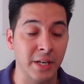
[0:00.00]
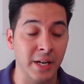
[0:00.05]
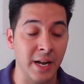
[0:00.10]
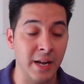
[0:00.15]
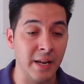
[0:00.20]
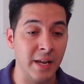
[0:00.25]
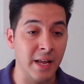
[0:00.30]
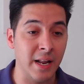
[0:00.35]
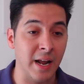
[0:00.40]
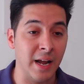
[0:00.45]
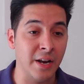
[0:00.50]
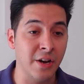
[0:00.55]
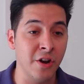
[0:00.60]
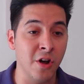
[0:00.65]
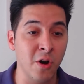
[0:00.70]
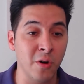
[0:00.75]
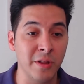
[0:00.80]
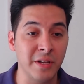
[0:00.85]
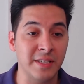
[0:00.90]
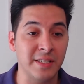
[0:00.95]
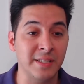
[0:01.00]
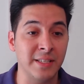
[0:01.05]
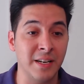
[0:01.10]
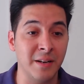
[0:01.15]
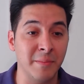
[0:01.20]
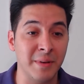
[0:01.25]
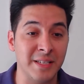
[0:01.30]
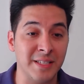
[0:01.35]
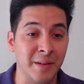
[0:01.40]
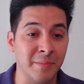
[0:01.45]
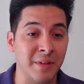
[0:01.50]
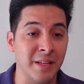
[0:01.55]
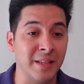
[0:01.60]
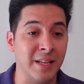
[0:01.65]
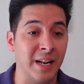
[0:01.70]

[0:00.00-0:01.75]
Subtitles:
And I know this is going to be something